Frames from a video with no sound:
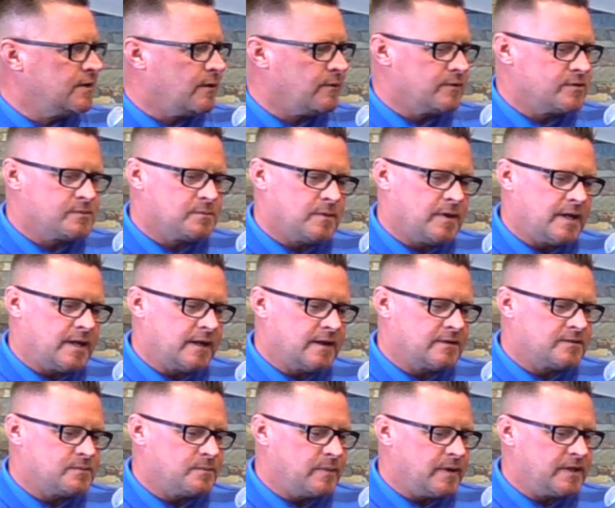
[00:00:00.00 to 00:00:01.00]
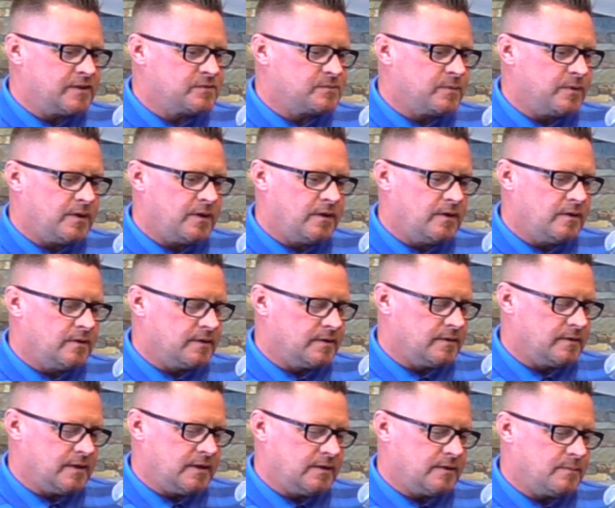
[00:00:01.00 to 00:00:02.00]
You're always playing against baseball,
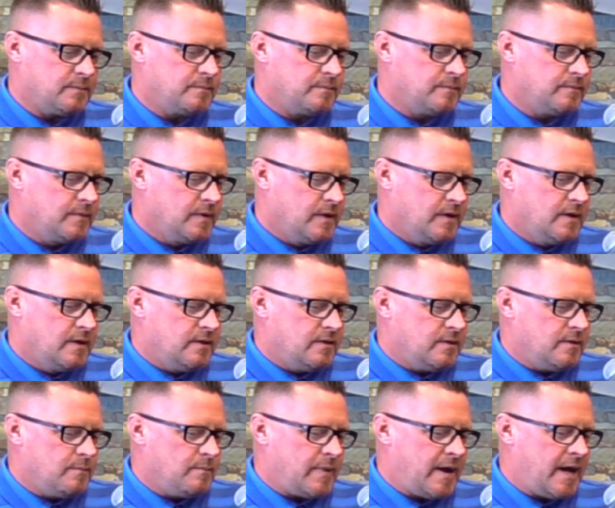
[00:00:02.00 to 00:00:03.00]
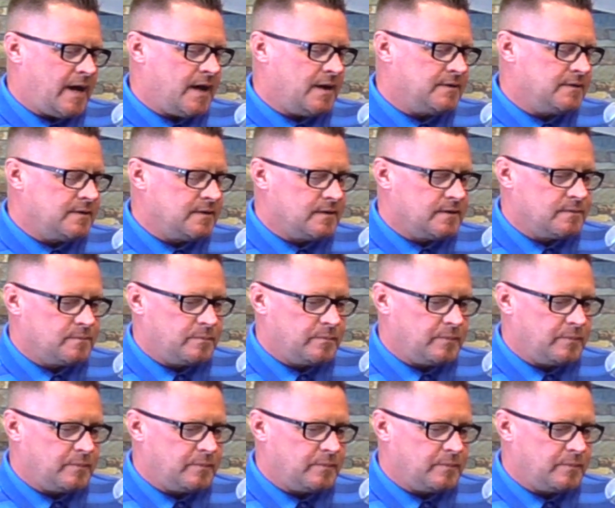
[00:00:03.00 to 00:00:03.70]
and the mound to the